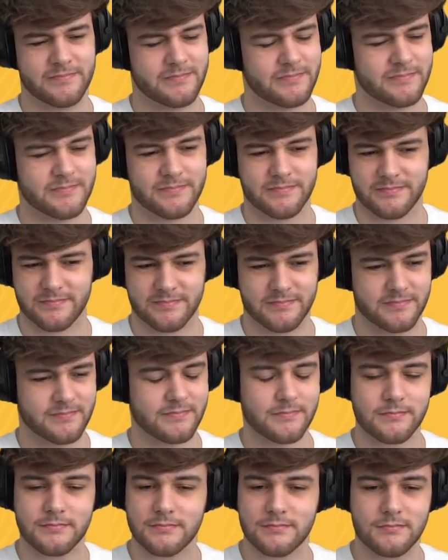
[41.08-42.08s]

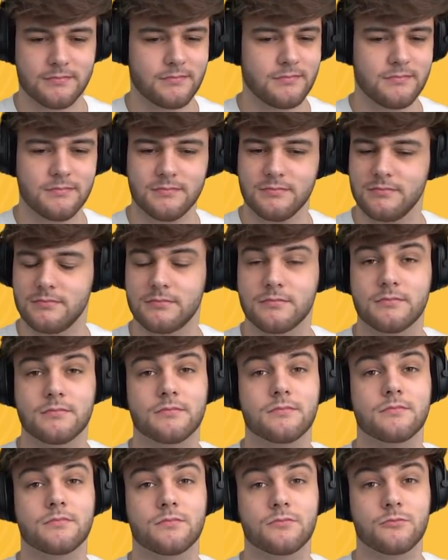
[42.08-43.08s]

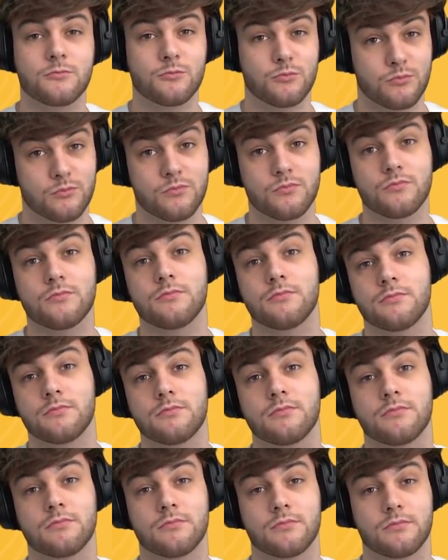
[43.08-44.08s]

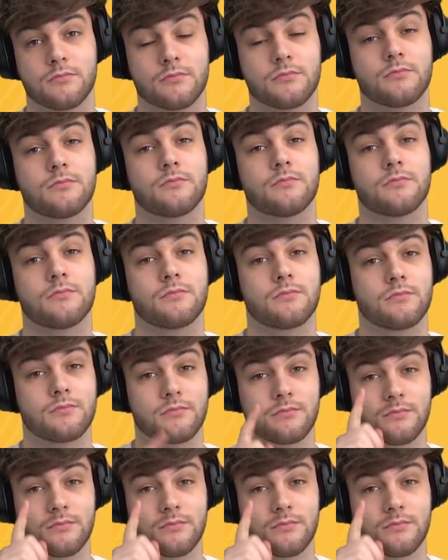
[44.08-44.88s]
[no speech]